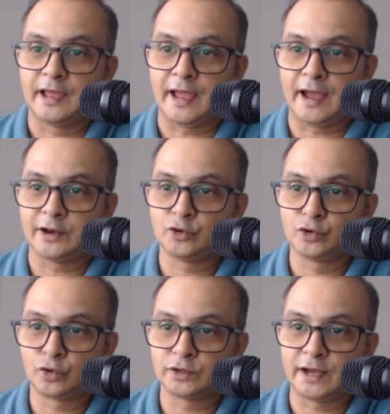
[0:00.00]
And you
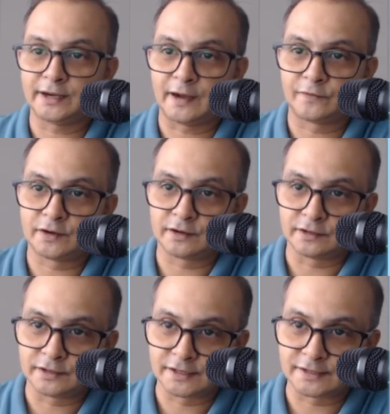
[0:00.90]
know that after
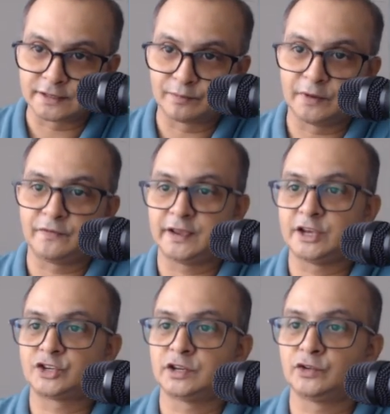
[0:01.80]
this simplification,